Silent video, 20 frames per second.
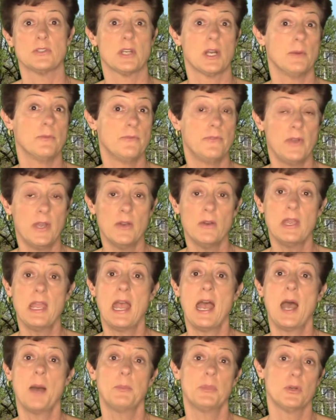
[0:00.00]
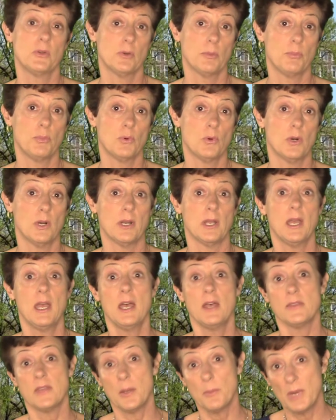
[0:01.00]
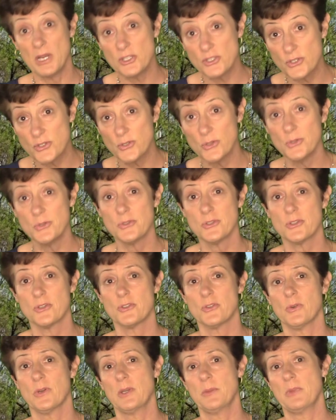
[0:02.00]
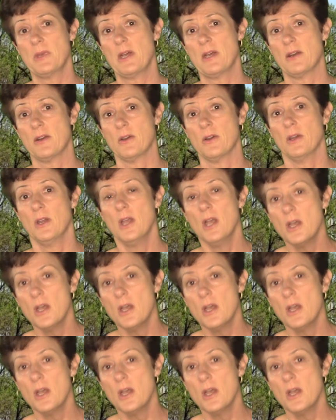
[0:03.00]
and I'm very happy to report that my students are doing better.